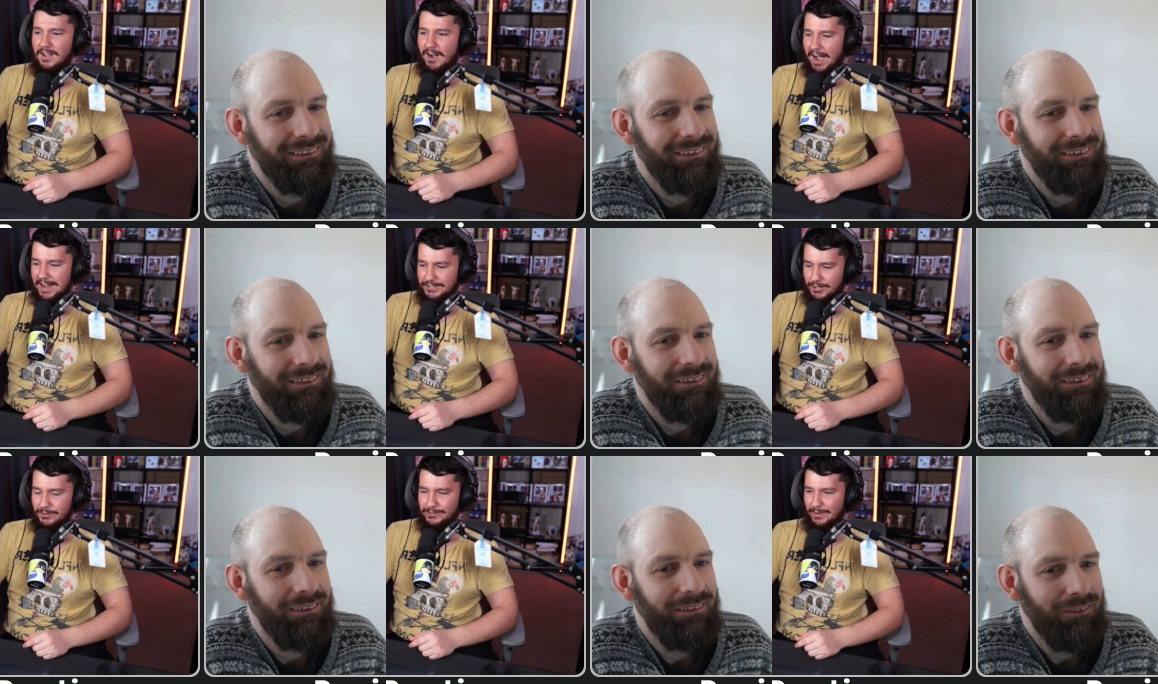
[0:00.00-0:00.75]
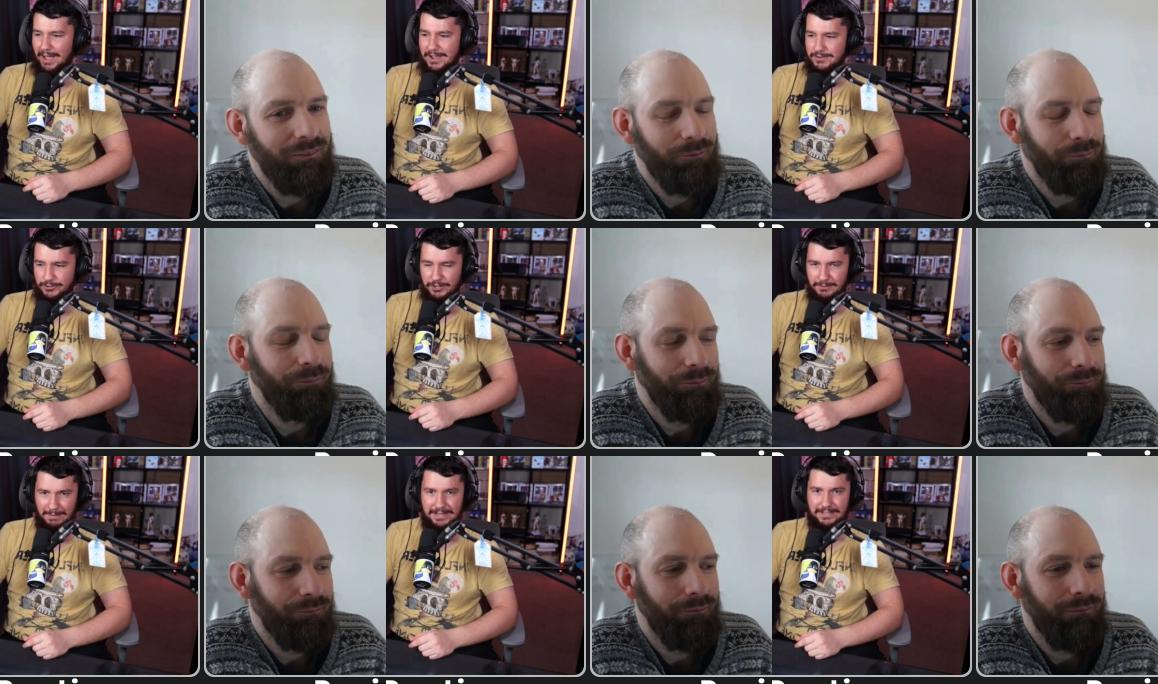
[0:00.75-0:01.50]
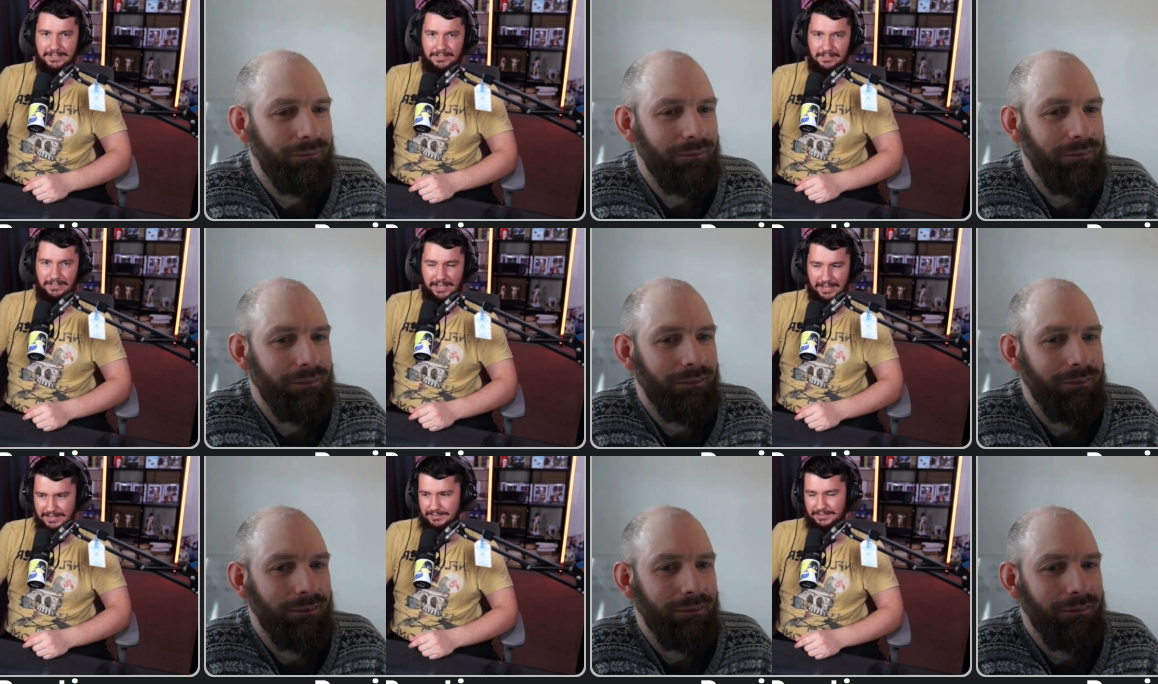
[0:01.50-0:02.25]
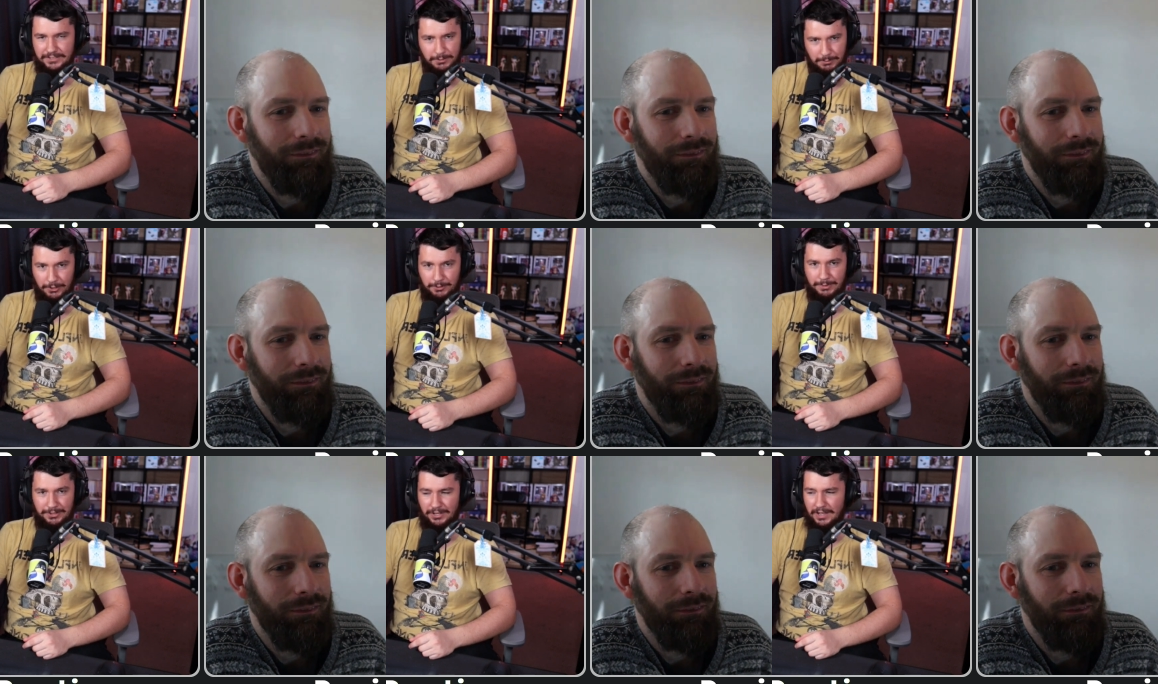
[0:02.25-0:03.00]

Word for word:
Speaker 1: I don't know how you can make it easier to work with.